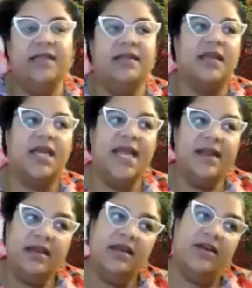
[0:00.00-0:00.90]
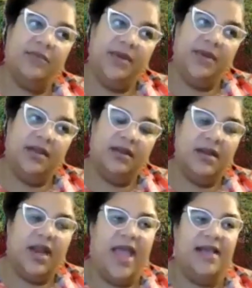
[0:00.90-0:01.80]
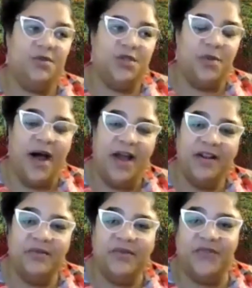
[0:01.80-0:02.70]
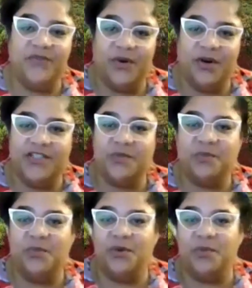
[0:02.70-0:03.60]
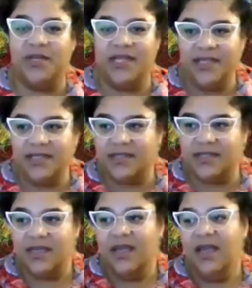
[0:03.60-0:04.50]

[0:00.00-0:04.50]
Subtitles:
And then the Canadian government has responded with force, more police,